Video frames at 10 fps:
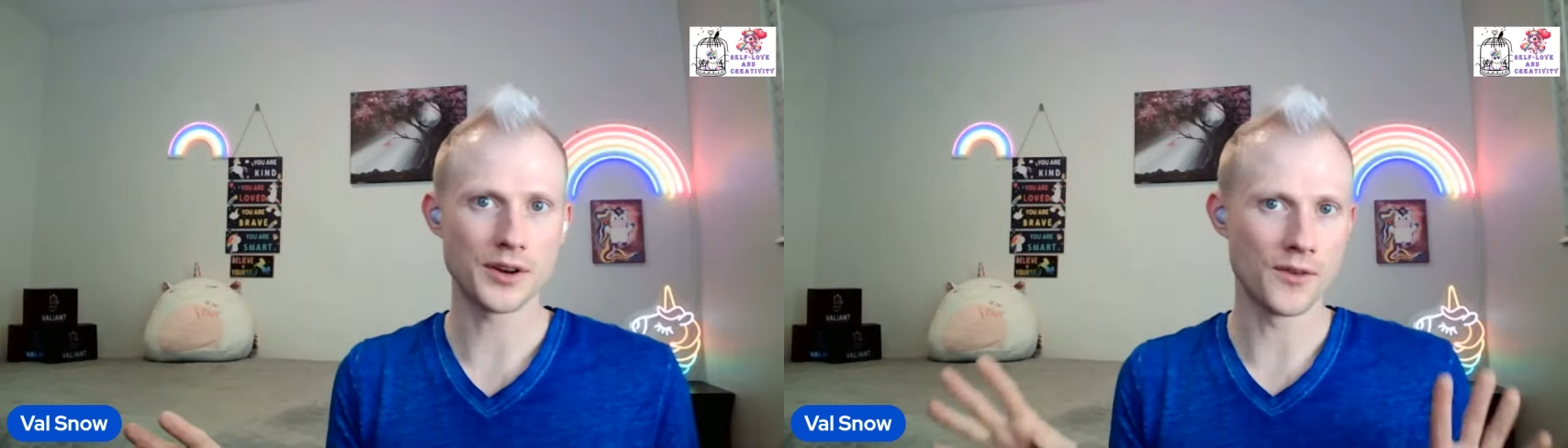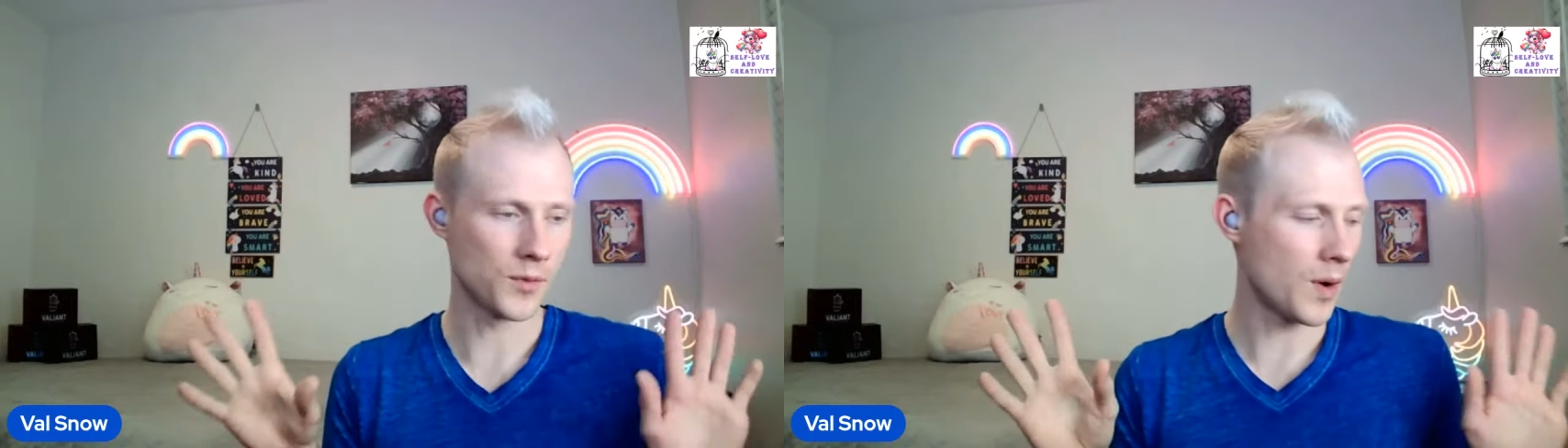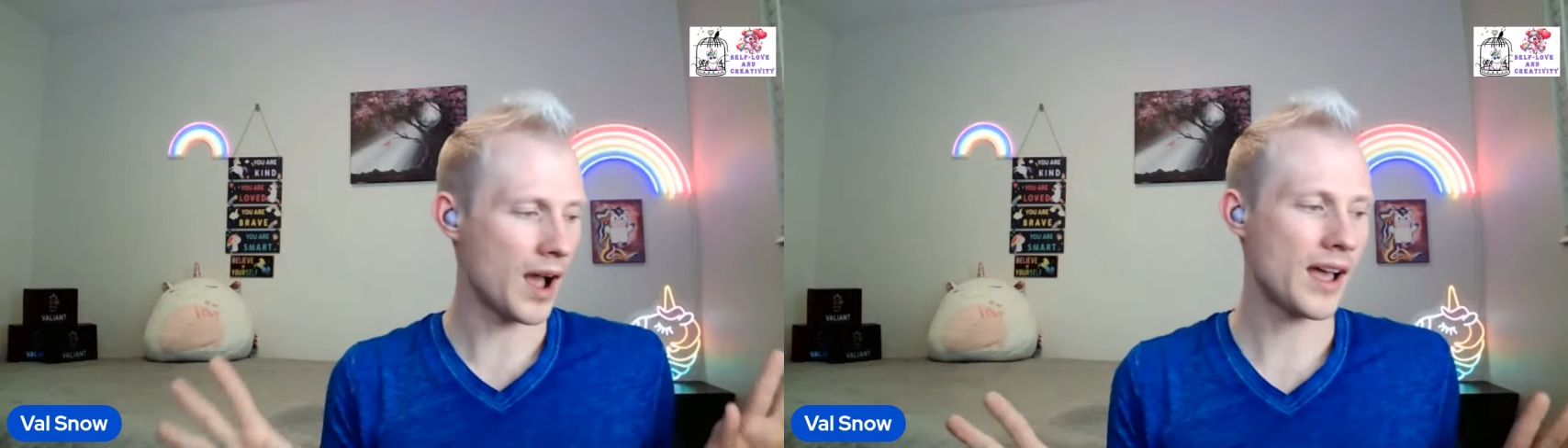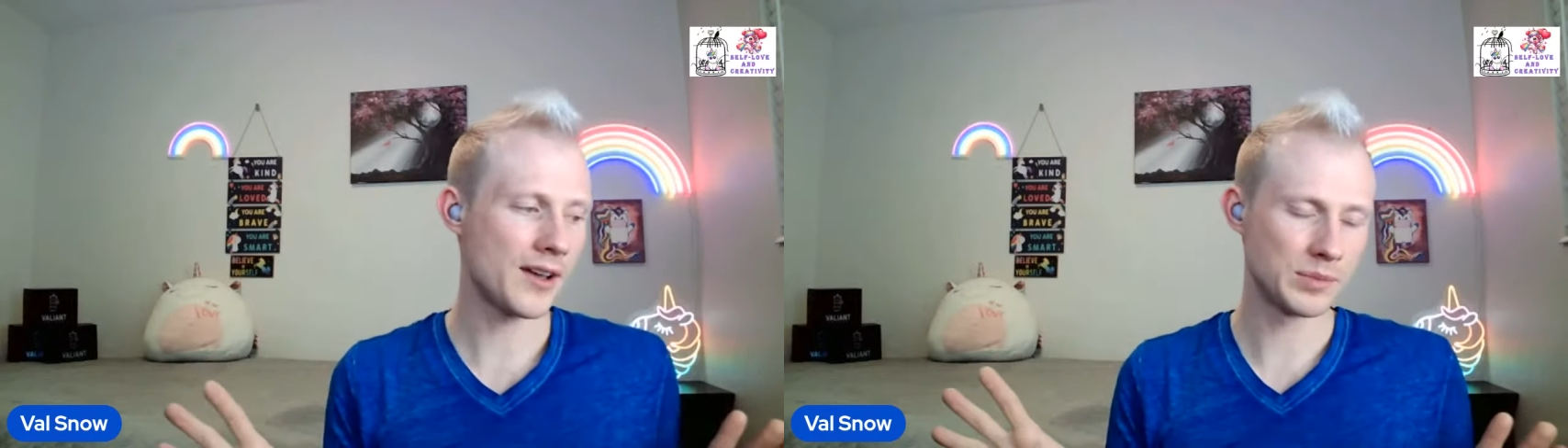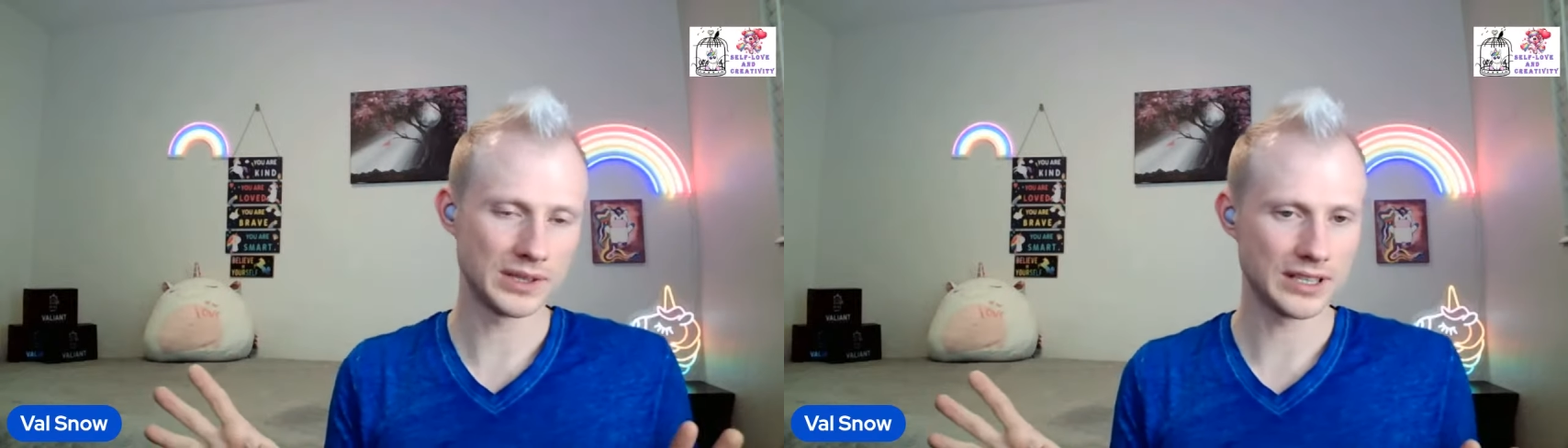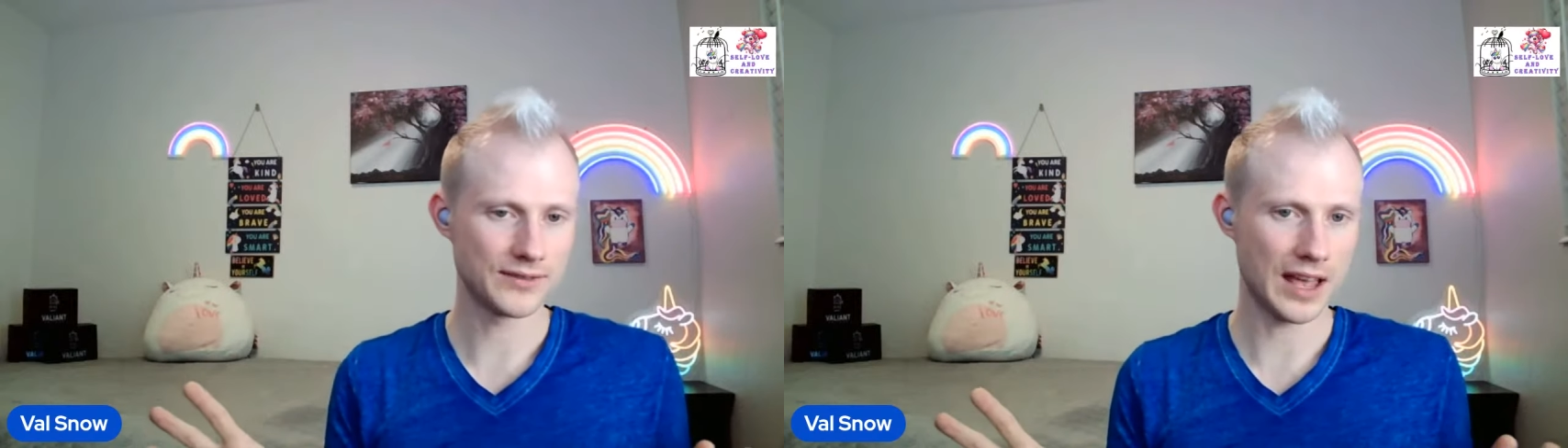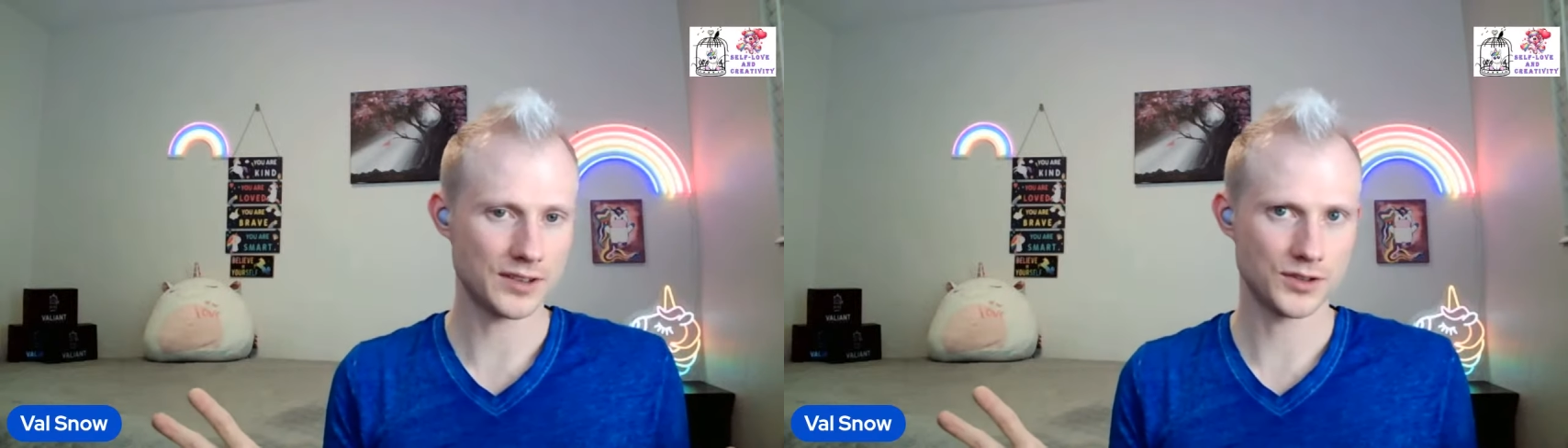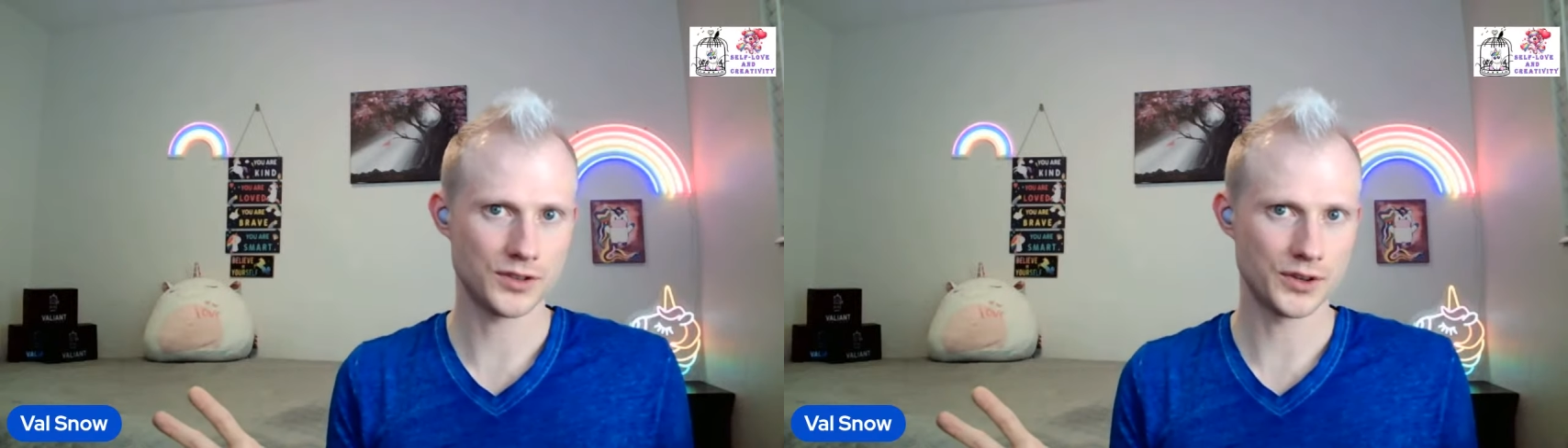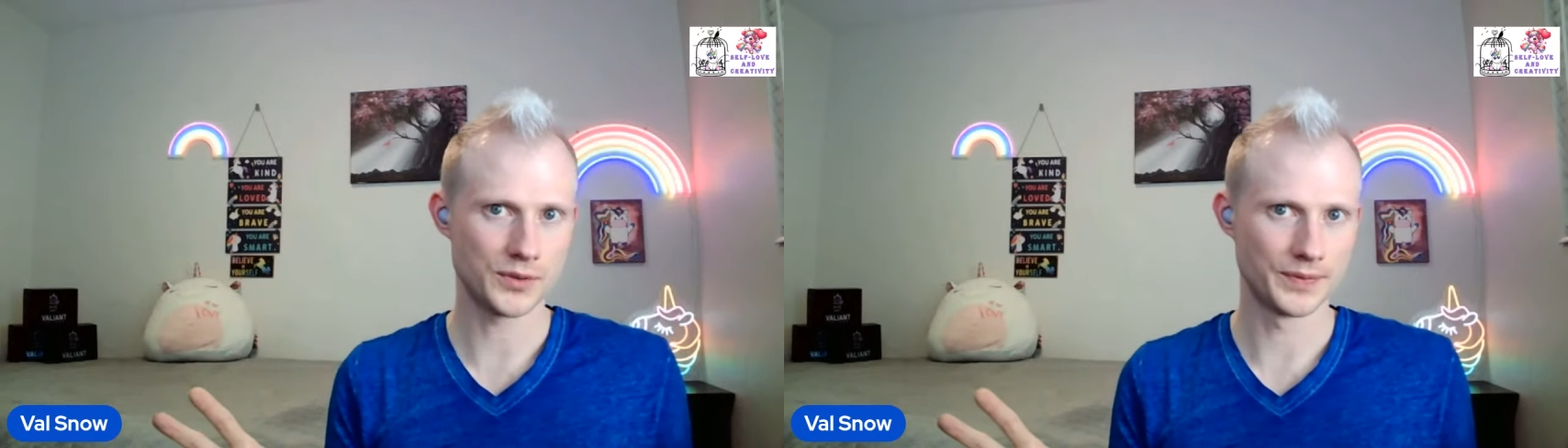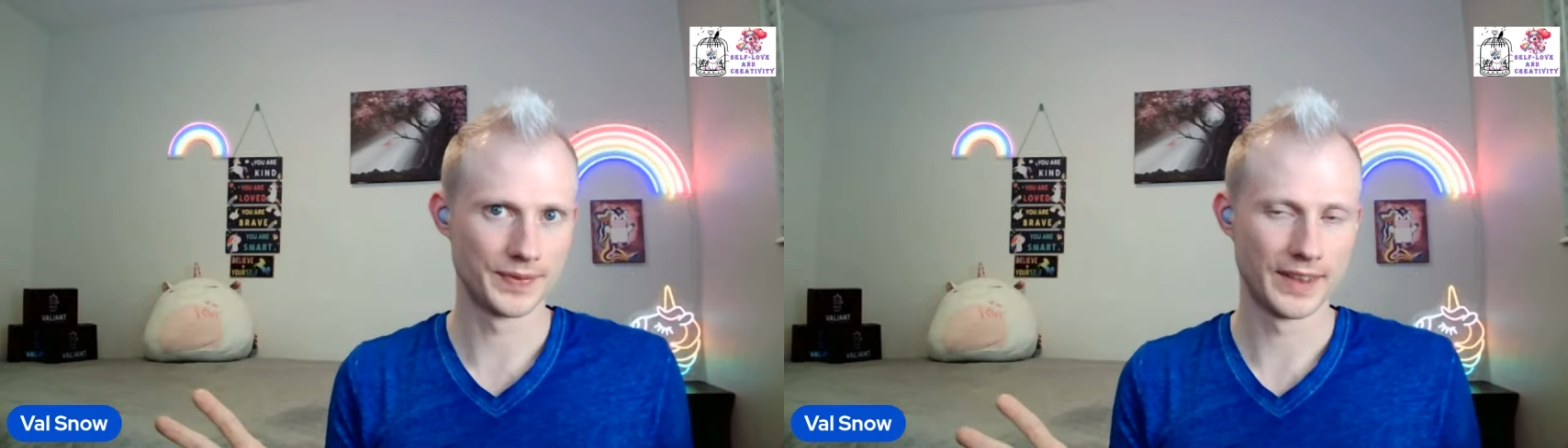of why I believe that's true.